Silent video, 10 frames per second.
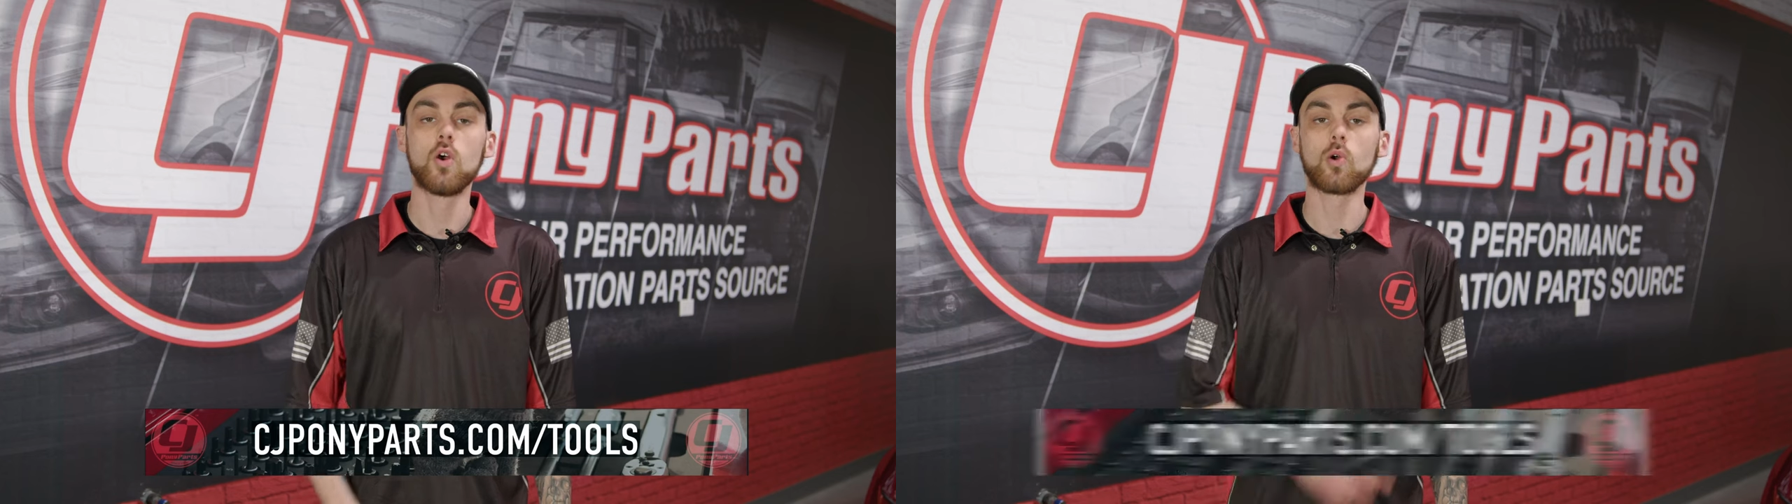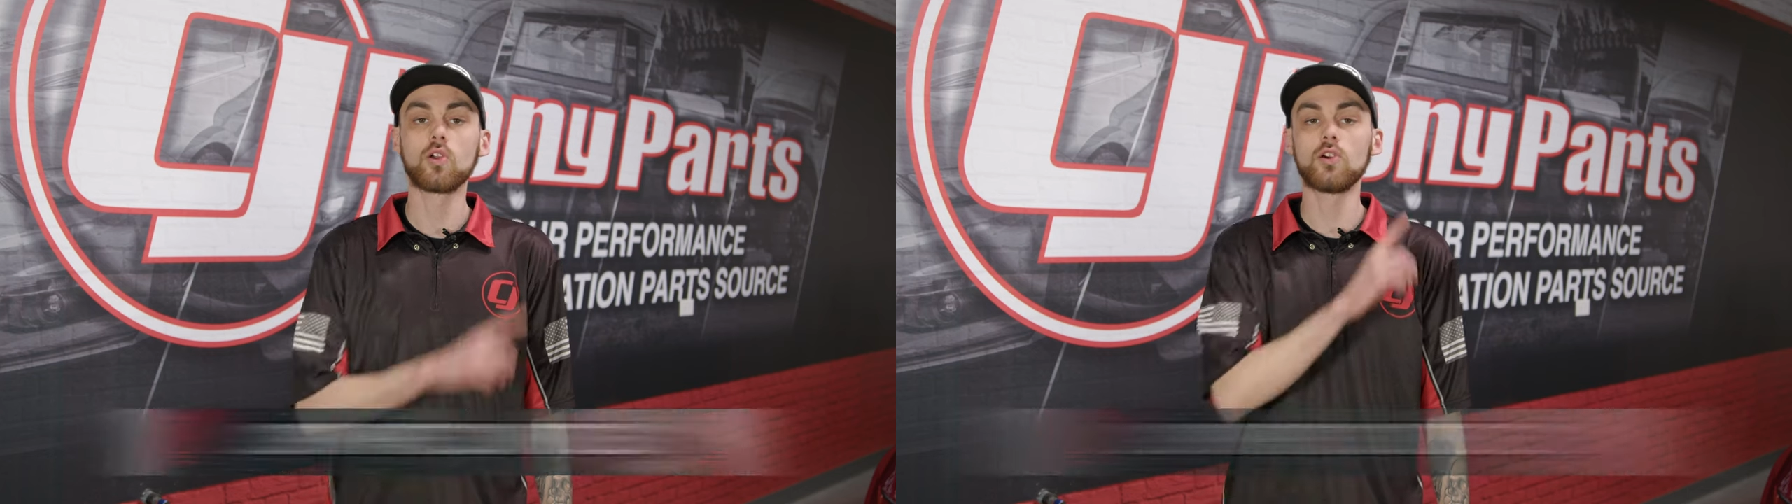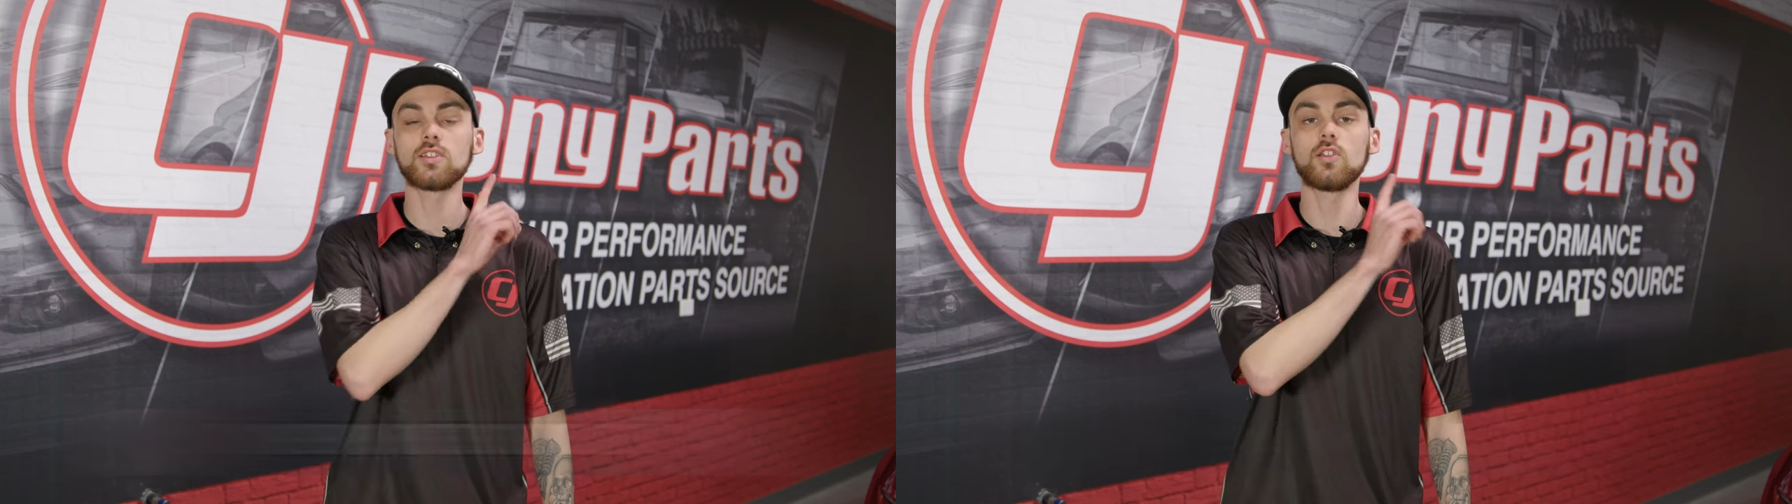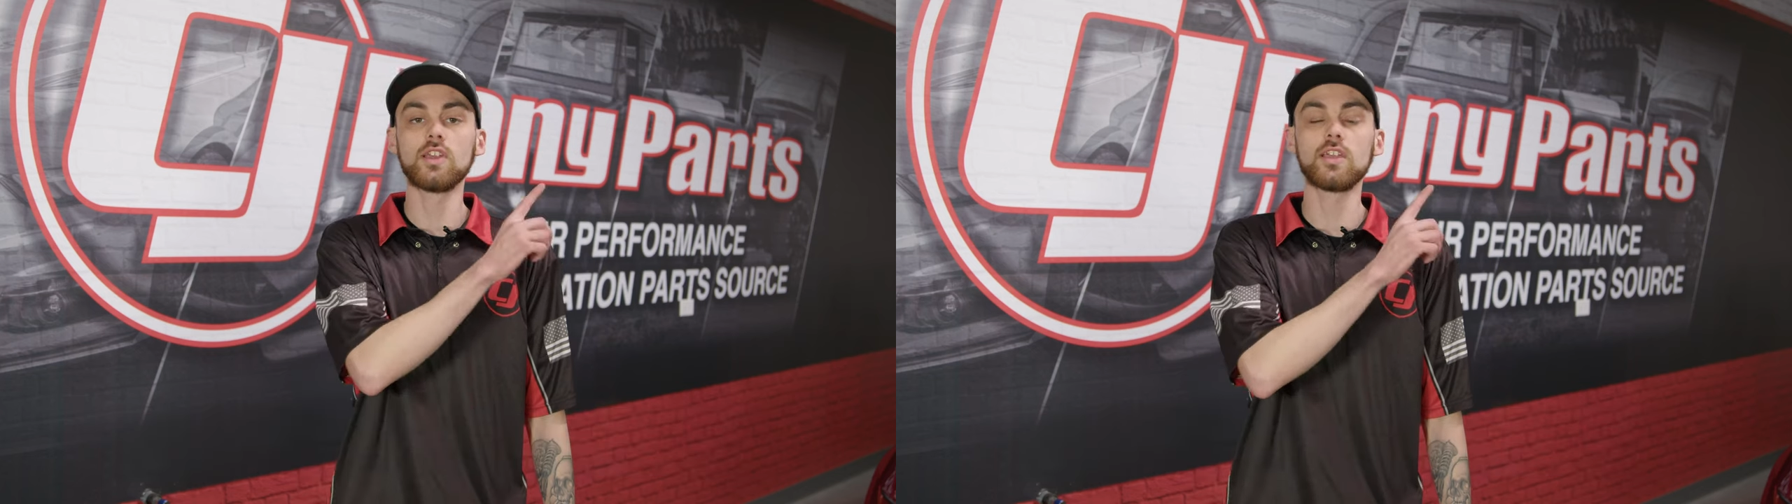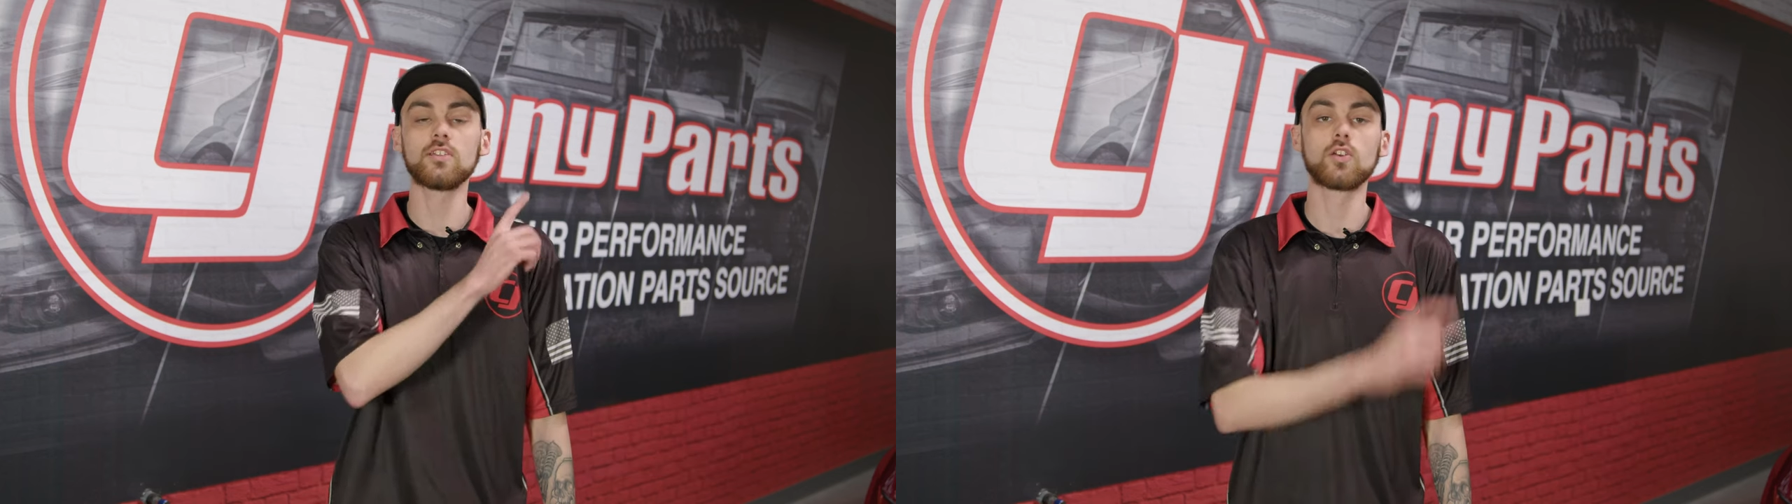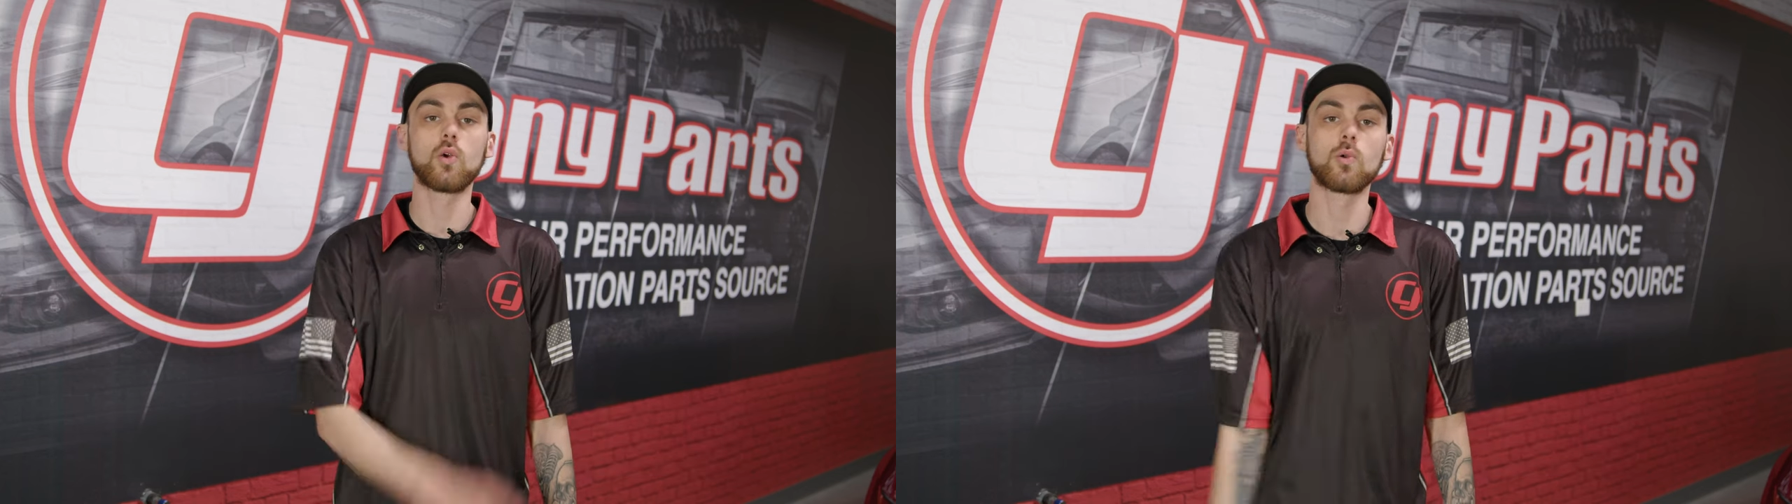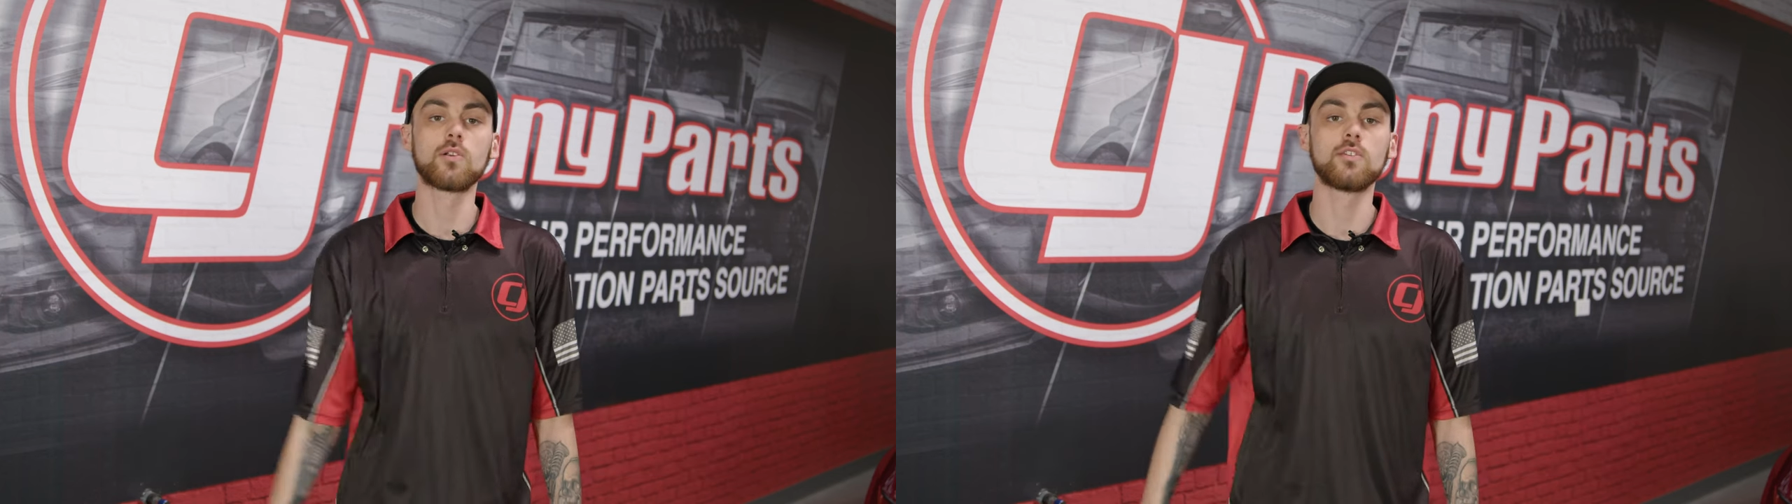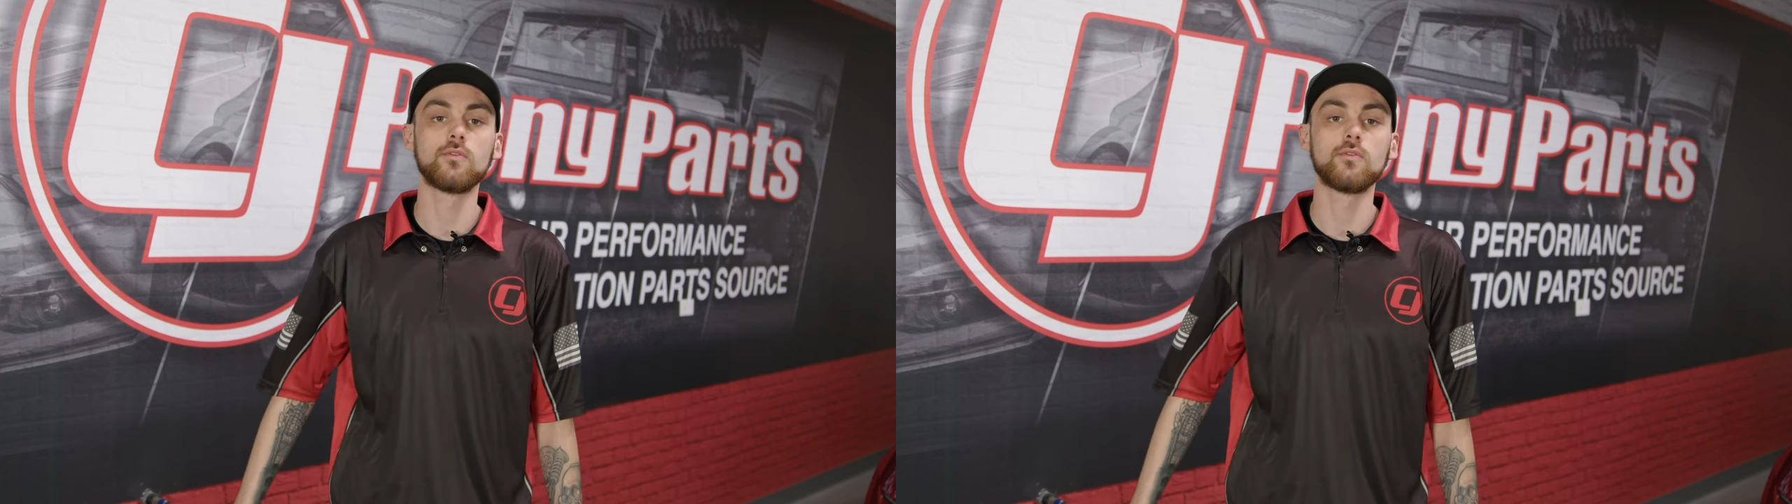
or click the link in the corner of the